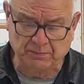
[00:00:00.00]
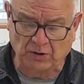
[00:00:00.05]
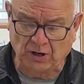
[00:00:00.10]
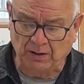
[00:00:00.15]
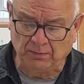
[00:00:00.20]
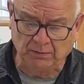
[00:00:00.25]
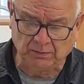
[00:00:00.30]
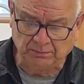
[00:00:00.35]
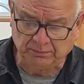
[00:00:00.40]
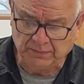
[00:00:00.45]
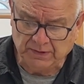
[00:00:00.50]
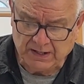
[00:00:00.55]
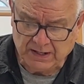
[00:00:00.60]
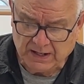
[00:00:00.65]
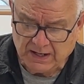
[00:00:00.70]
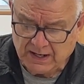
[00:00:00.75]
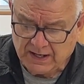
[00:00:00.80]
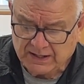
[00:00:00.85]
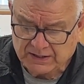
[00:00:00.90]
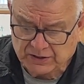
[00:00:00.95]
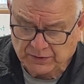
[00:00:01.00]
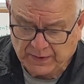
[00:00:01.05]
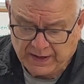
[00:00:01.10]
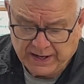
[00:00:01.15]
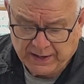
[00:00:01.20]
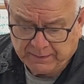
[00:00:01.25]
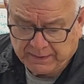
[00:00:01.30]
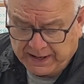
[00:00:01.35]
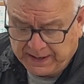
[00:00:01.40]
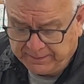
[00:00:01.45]
a problem. So
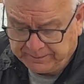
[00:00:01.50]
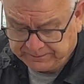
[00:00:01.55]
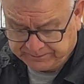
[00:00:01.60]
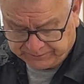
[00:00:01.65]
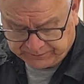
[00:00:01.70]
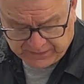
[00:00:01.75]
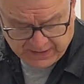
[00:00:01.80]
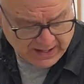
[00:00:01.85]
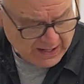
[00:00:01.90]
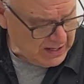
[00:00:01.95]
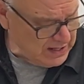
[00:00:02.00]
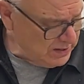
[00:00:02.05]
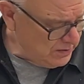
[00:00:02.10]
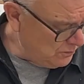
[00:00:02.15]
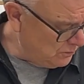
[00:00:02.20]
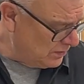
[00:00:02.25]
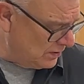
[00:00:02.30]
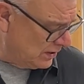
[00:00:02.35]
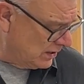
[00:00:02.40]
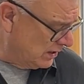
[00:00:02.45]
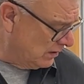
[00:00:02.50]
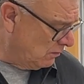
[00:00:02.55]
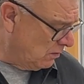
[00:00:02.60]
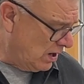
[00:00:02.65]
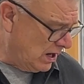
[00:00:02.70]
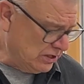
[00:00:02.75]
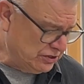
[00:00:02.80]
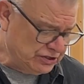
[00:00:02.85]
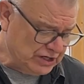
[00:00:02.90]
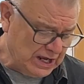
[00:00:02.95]
anyway, we're going to
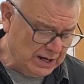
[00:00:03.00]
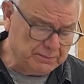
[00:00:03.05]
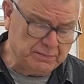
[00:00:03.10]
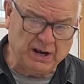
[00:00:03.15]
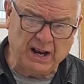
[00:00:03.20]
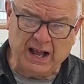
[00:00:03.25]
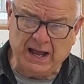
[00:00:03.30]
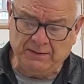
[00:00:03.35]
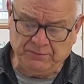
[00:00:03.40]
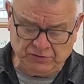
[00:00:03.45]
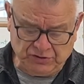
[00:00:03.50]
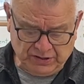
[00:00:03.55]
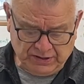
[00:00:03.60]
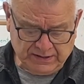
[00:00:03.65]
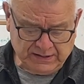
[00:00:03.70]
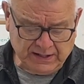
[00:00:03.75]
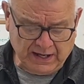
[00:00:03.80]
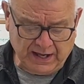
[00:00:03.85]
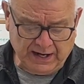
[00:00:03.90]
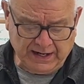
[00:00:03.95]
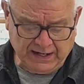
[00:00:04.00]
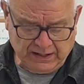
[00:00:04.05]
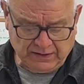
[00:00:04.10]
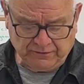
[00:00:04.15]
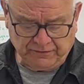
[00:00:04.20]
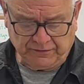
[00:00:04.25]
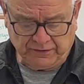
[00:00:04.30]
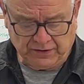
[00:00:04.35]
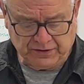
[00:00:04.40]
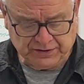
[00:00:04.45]
watch that, but I'm just cutting
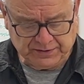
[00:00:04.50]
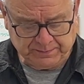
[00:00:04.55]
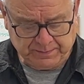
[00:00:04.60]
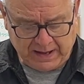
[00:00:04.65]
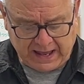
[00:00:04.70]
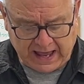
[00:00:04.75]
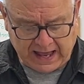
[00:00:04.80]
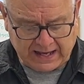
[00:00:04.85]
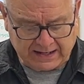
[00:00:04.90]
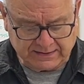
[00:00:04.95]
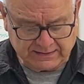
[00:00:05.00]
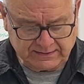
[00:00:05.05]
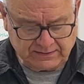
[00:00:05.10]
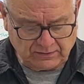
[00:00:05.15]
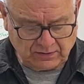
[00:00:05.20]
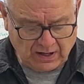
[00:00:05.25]
the first pass.